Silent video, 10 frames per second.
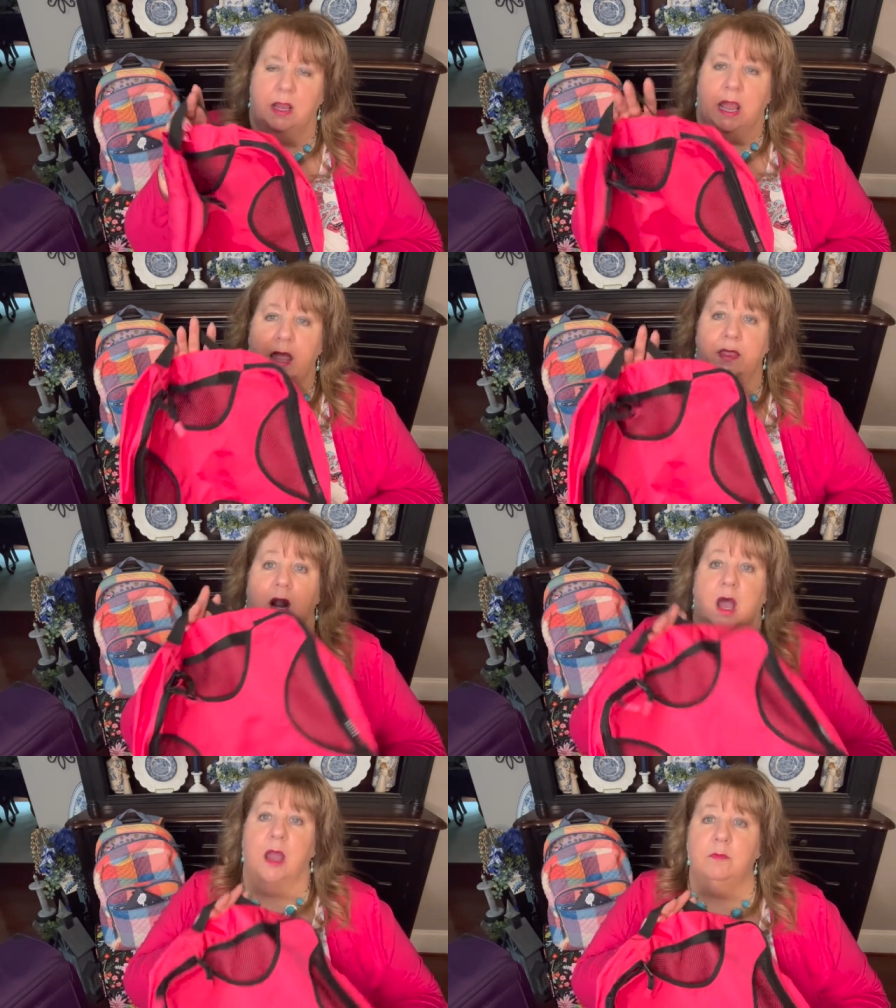And then
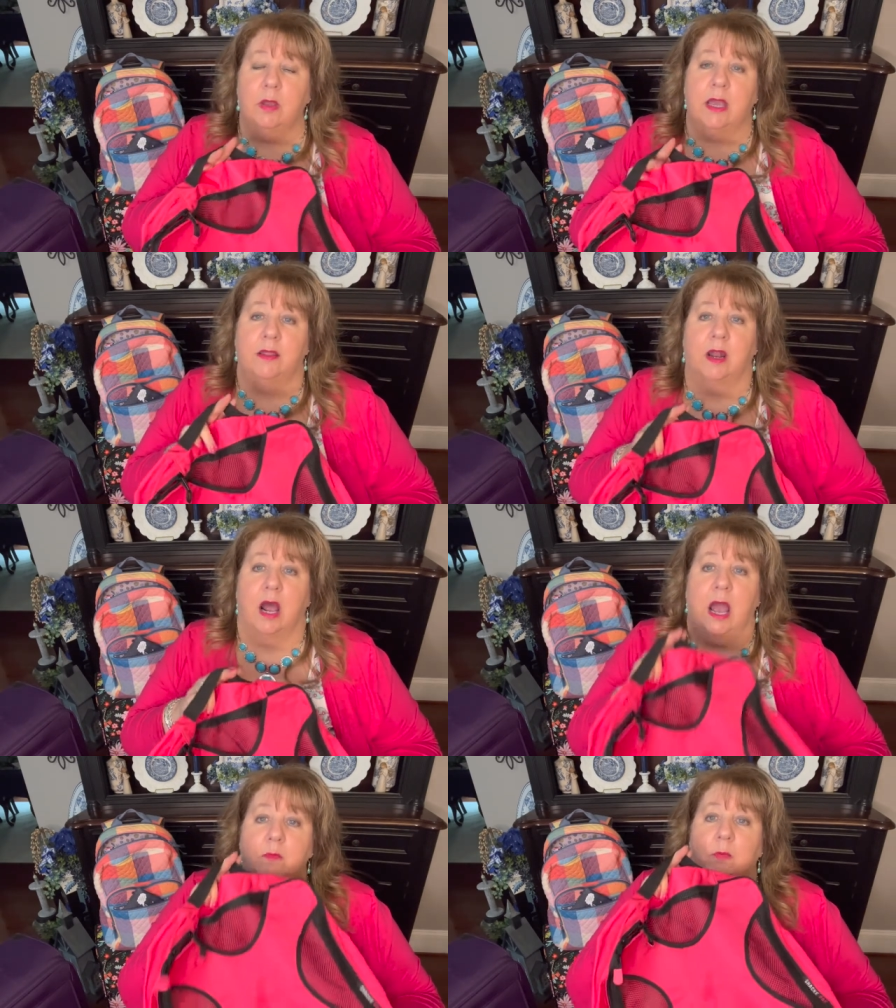I'm, and then
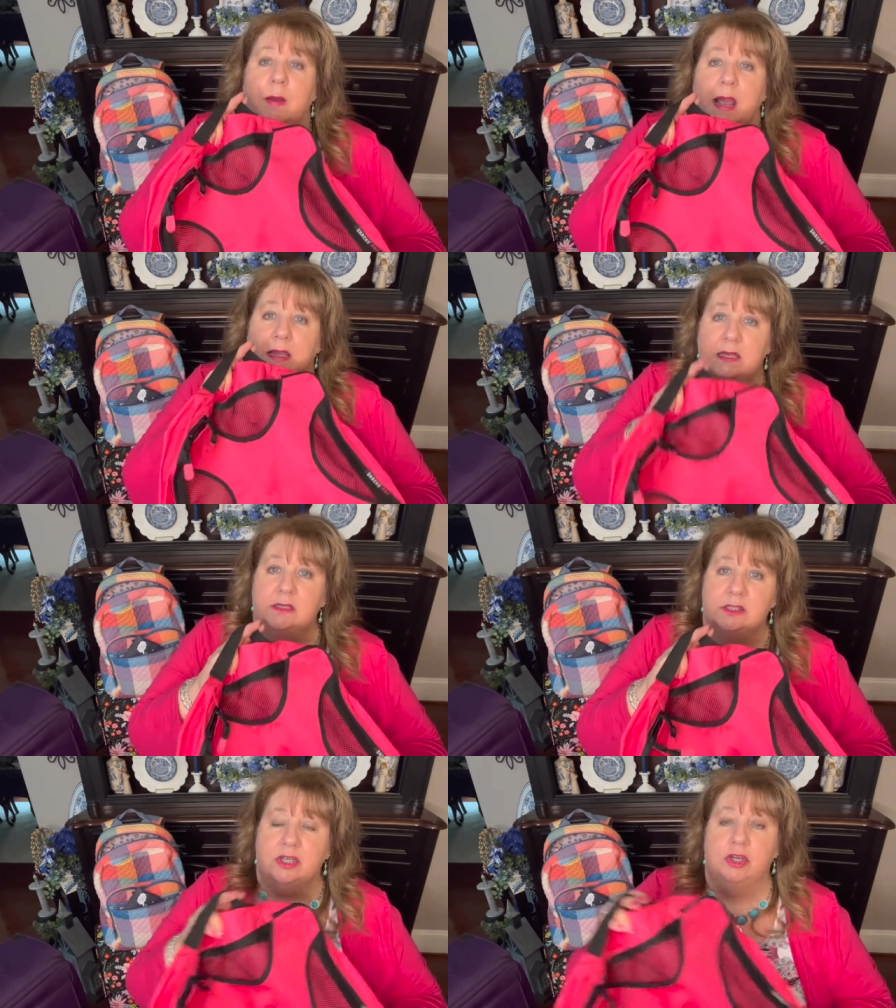I will pack
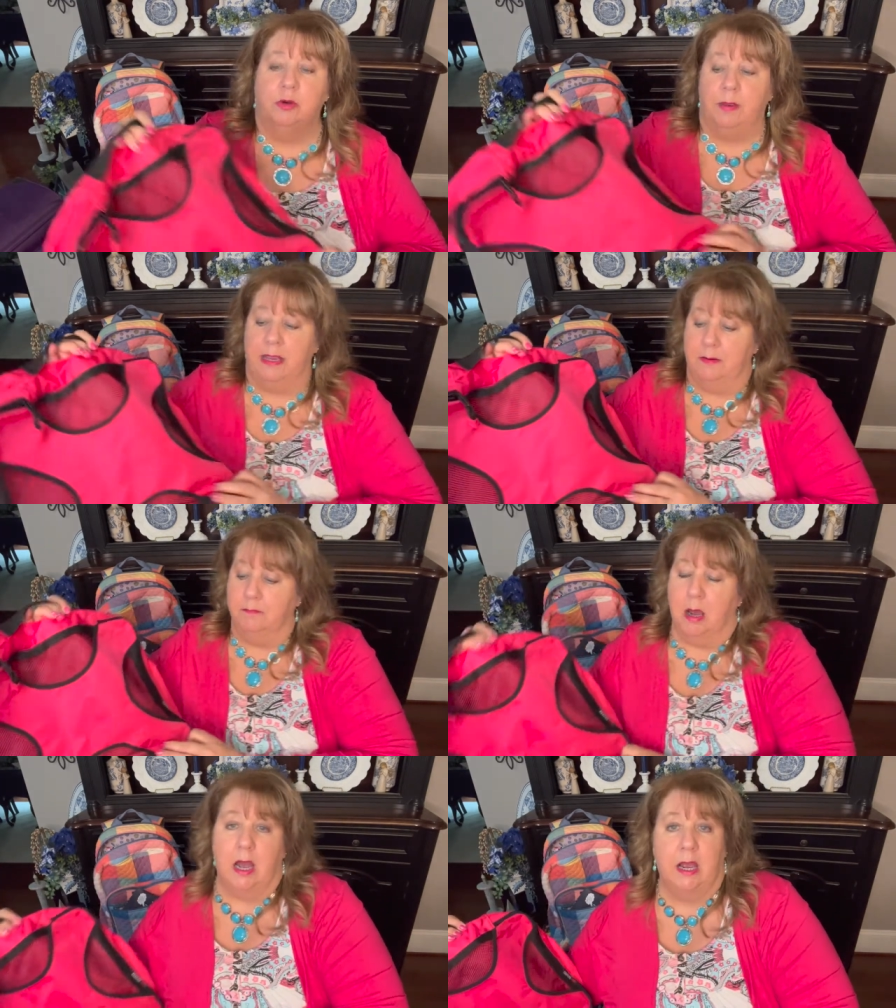his cube in
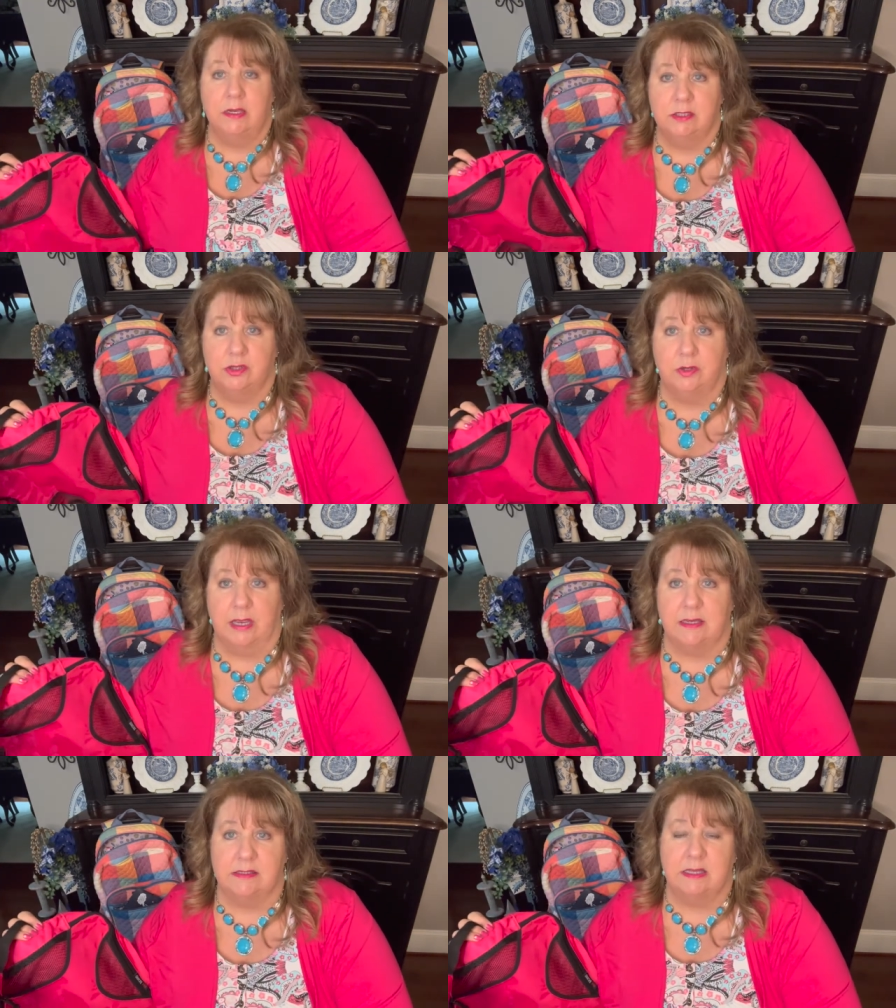my
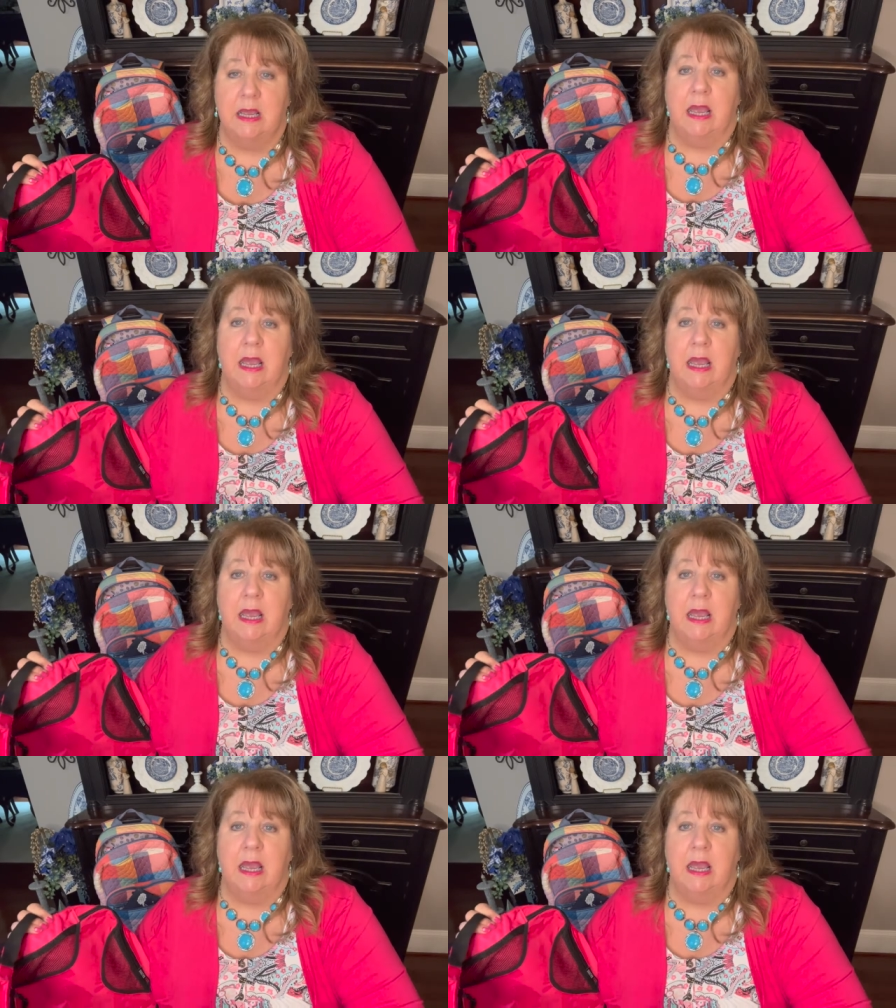suitcase.